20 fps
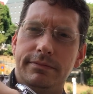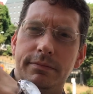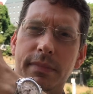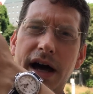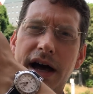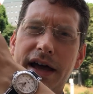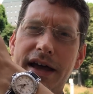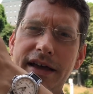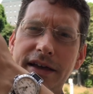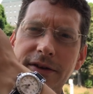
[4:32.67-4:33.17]

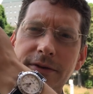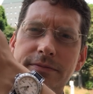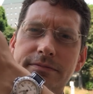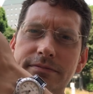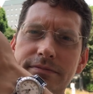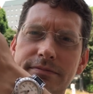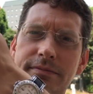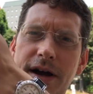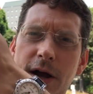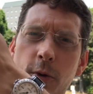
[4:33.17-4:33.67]
my
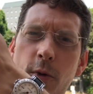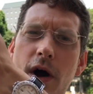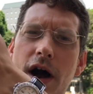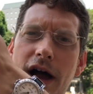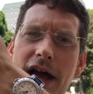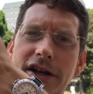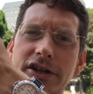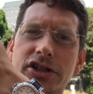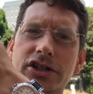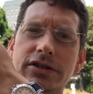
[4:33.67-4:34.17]
my
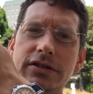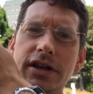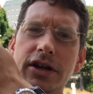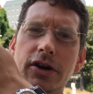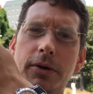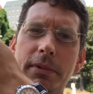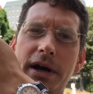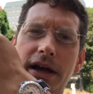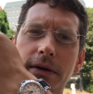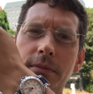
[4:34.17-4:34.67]
watch, you
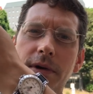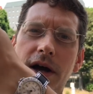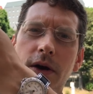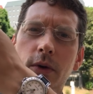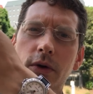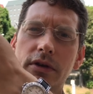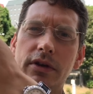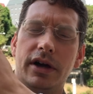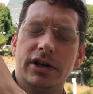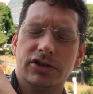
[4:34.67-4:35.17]
know, my, my
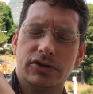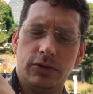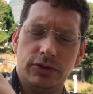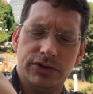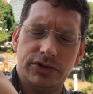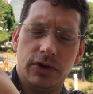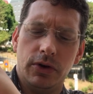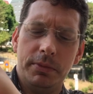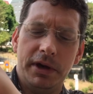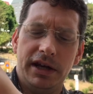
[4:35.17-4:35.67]
horological
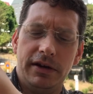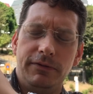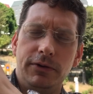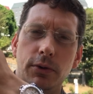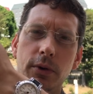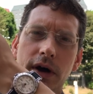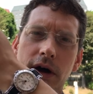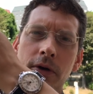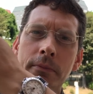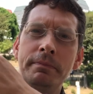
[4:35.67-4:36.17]
soulmate, if
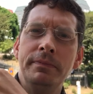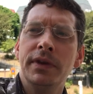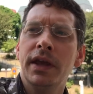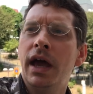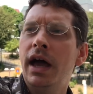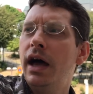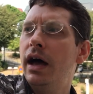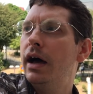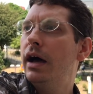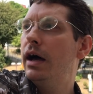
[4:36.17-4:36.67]
you will.
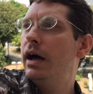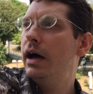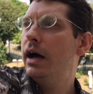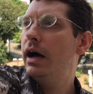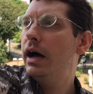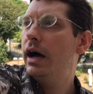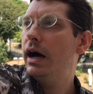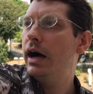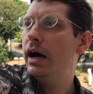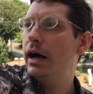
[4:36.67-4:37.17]

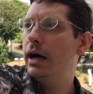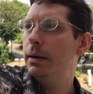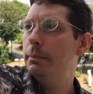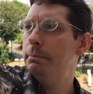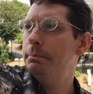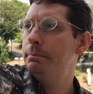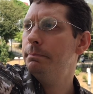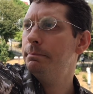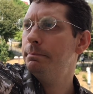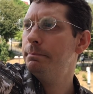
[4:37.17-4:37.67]
Um,
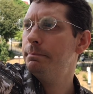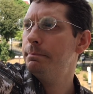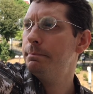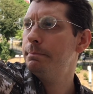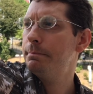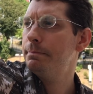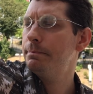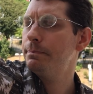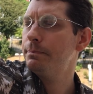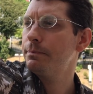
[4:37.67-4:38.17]

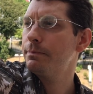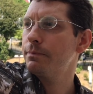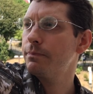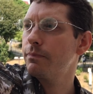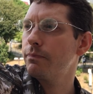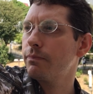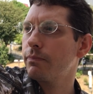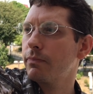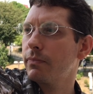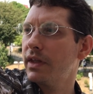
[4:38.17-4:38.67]

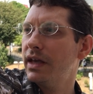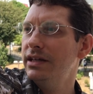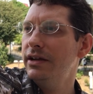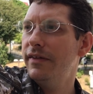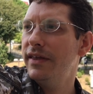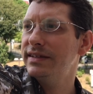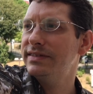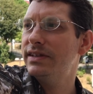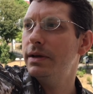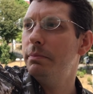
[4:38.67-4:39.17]
you know,
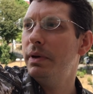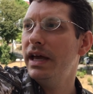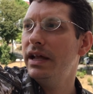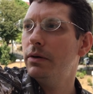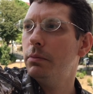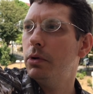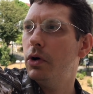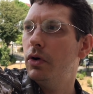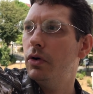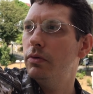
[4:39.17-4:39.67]
that's
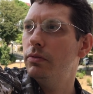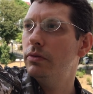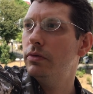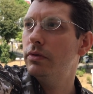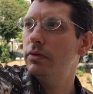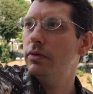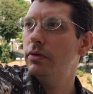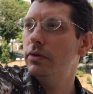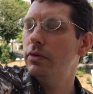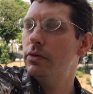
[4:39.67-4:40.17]
debatable.
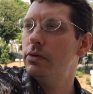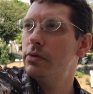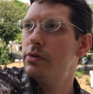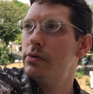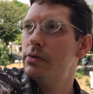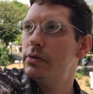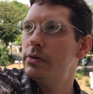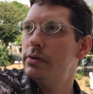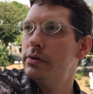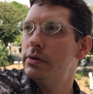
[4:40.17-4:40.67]

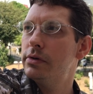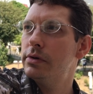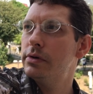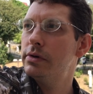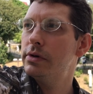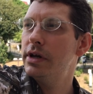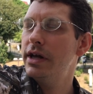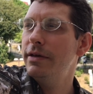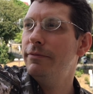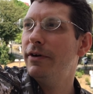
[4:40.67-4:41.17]

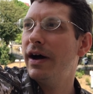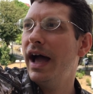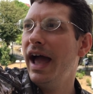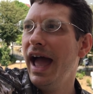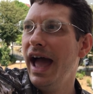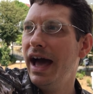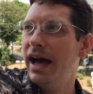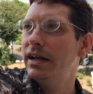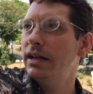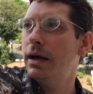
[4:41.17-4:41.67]
If I
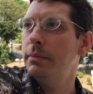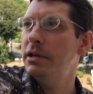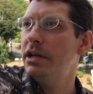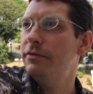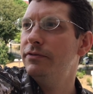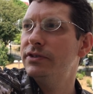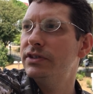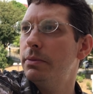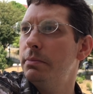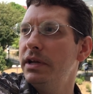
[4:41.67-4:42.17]
had, I mean,
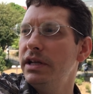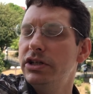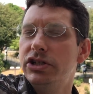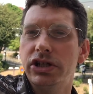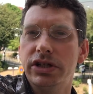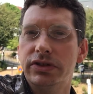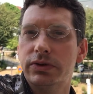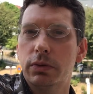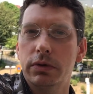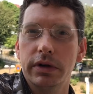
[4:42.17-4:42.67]
if somebody
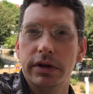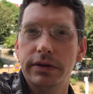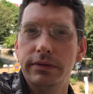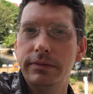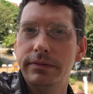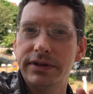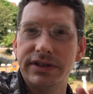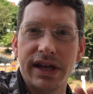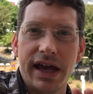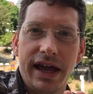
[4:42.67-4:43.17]
just were to
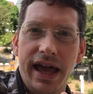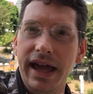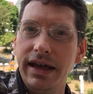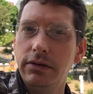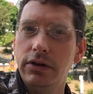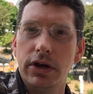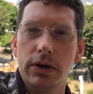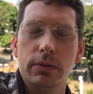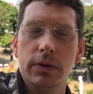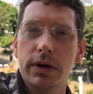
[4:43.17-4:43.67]
say, hey,
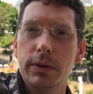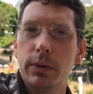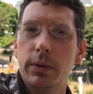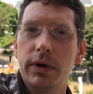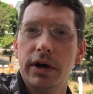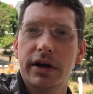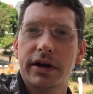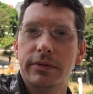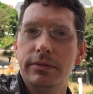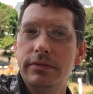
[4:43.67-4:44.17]
look, we're,
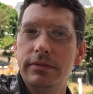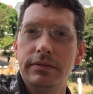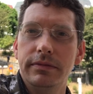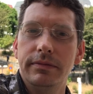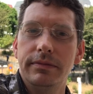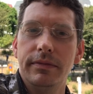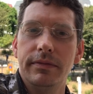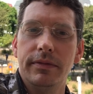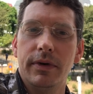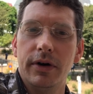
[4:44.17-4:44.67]
we're
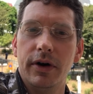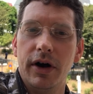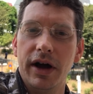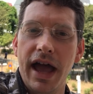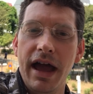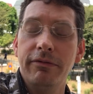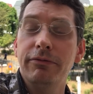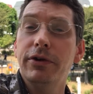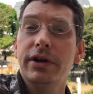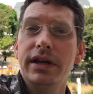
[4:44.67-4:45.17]

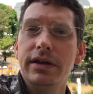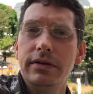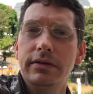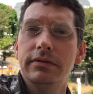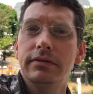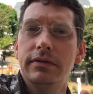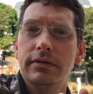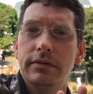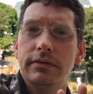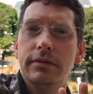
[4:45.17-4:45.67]
every
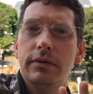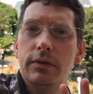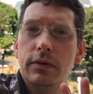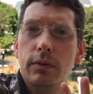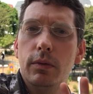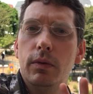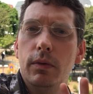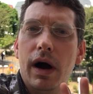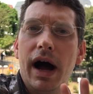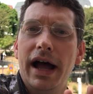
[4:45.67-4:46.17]

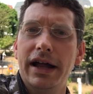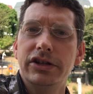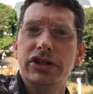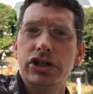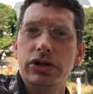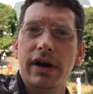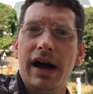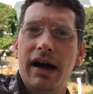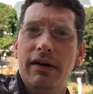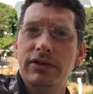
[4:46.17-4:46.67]
watch
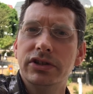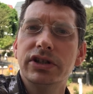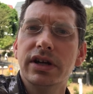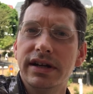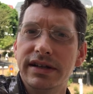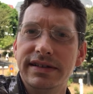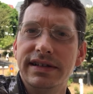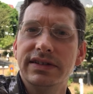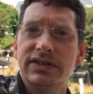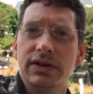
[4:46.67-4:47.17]
you have is going
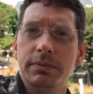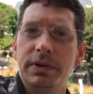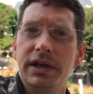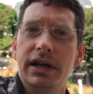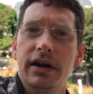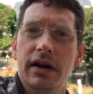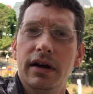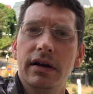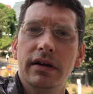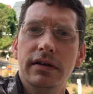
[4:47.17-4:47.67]
to
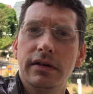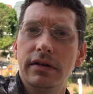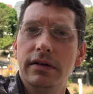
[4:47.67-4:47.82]
disappear,